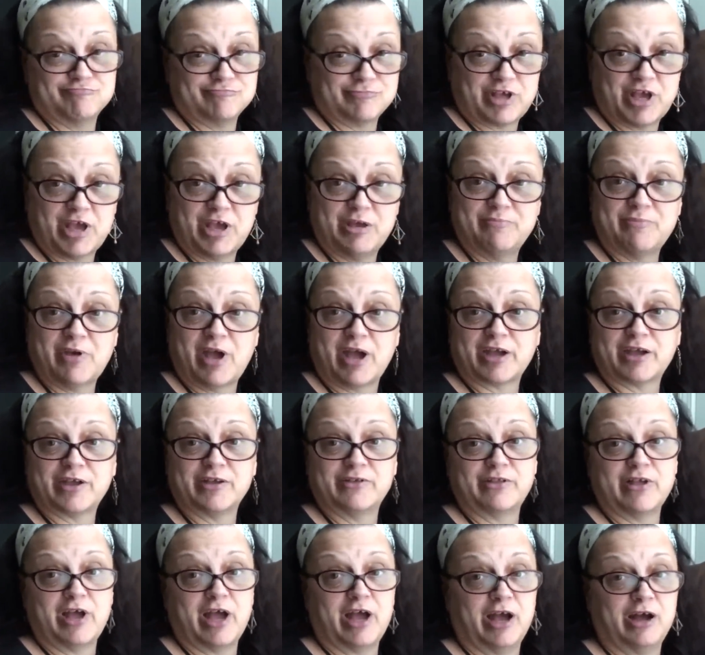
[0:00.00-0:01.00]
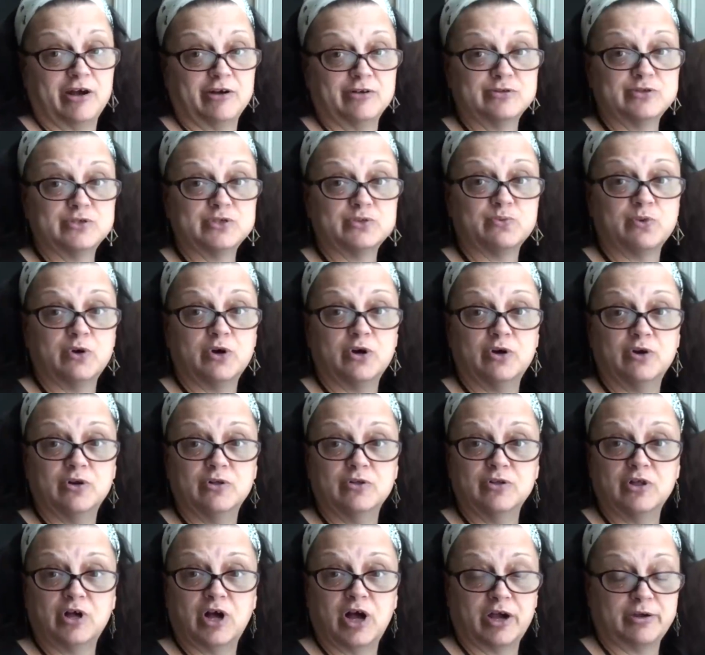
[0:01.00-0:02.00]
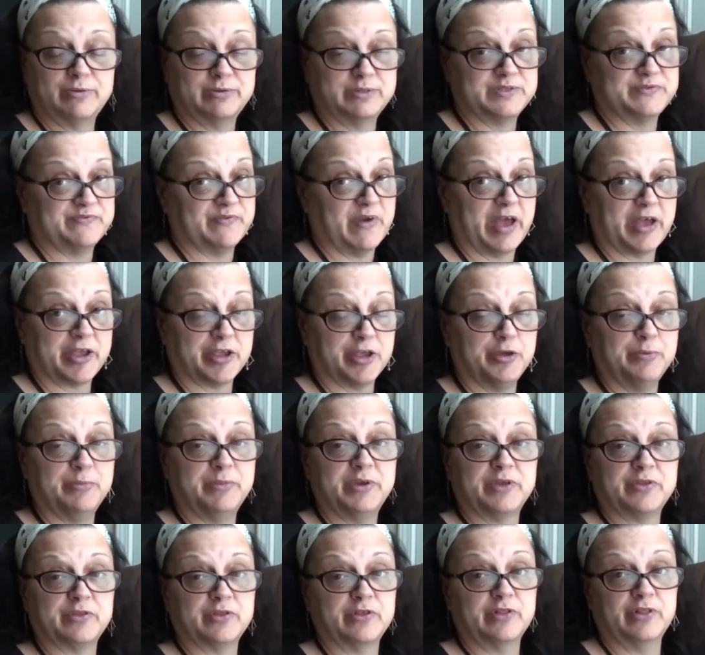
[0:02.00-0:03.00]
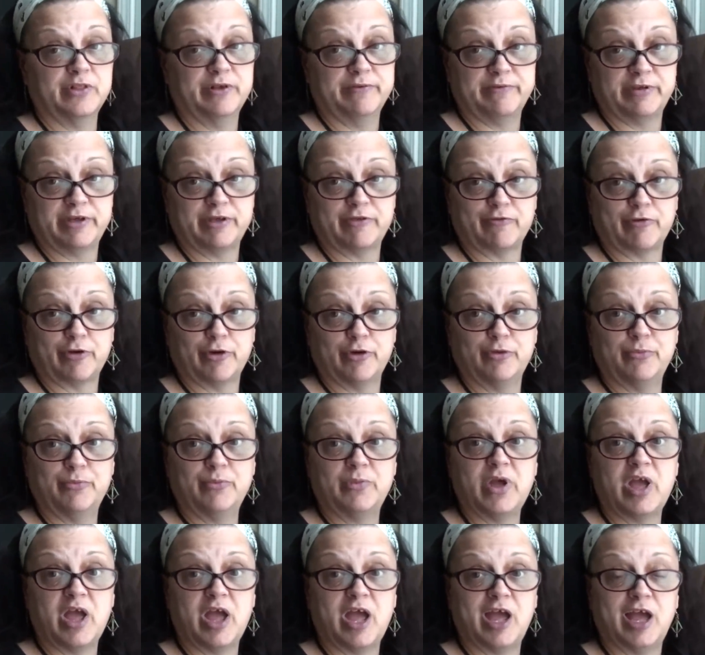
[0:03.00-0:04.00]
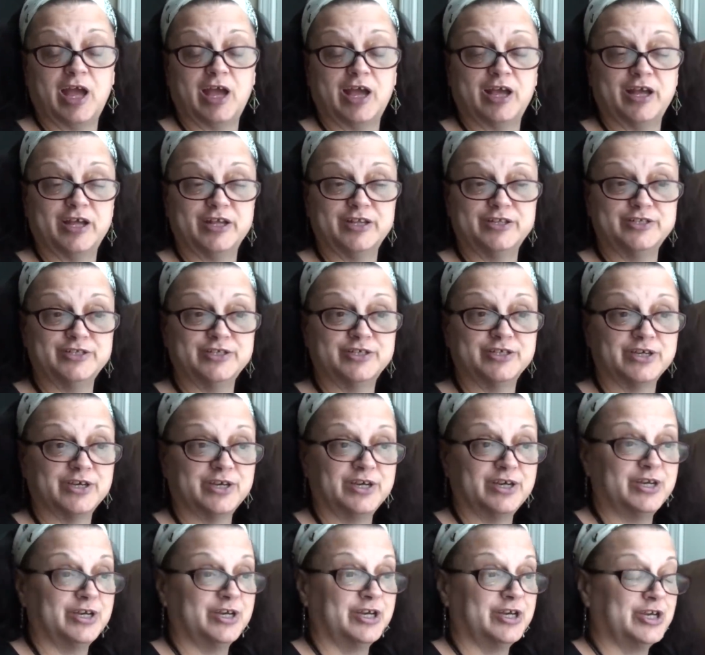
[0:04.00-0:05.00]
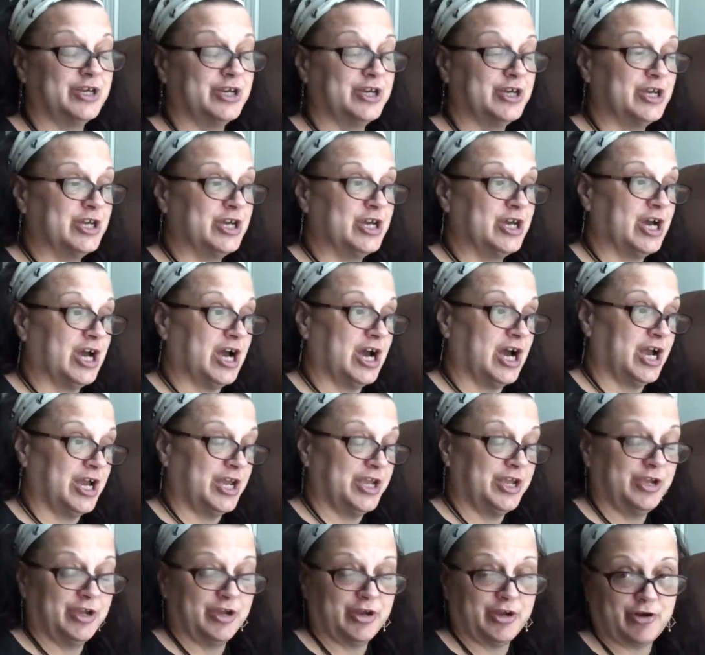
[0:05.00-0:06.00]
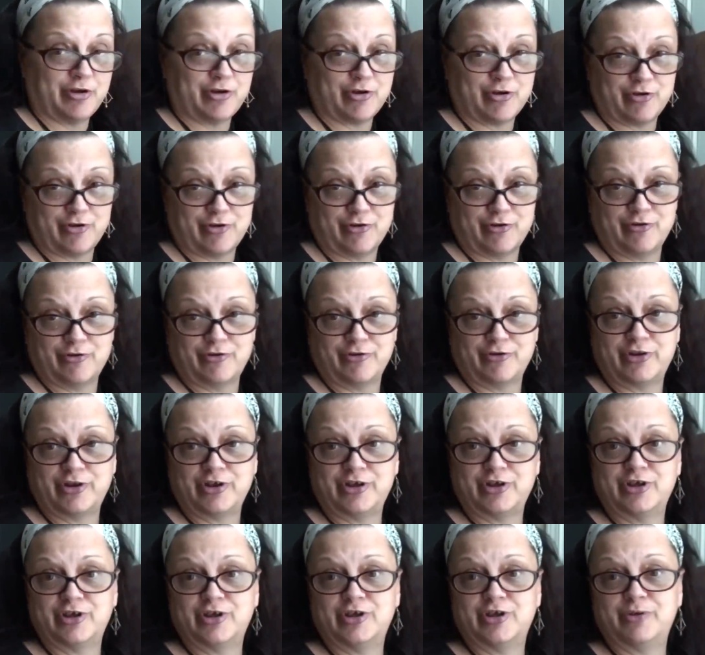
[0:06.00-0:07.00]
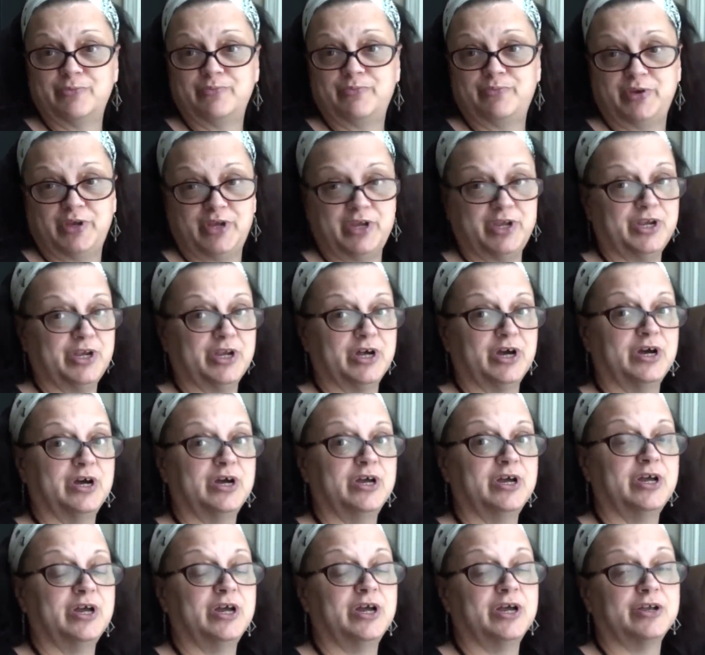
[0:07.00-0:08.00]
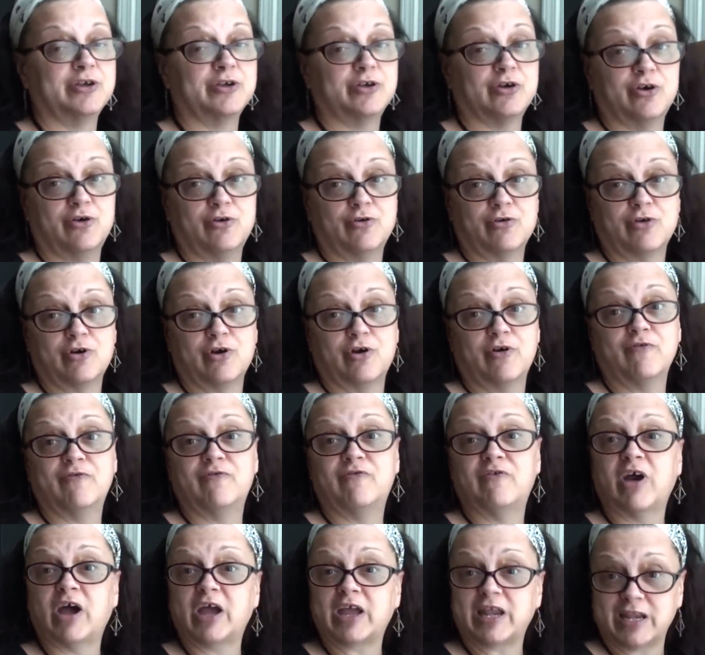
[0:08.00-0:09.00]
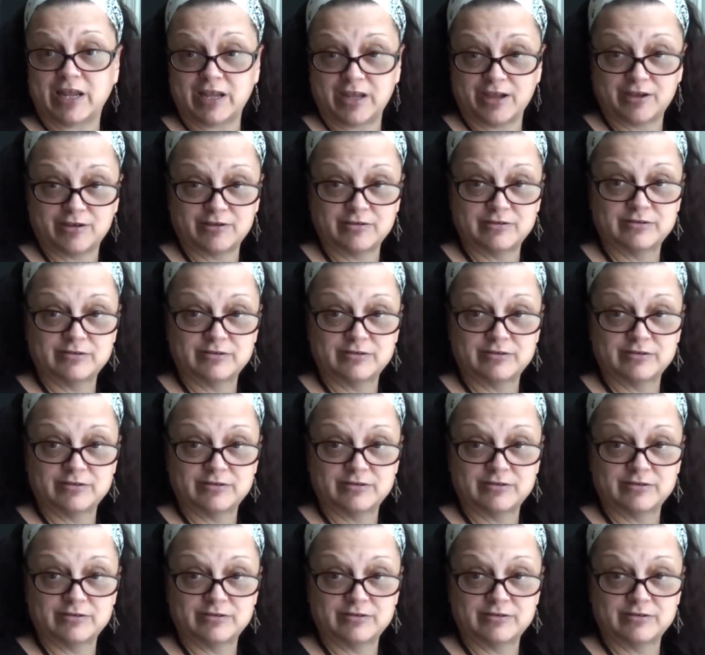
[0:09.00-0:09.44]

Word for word: came back in the house. while I was vacuuming the living room and I heard Peanut and Coco fighting.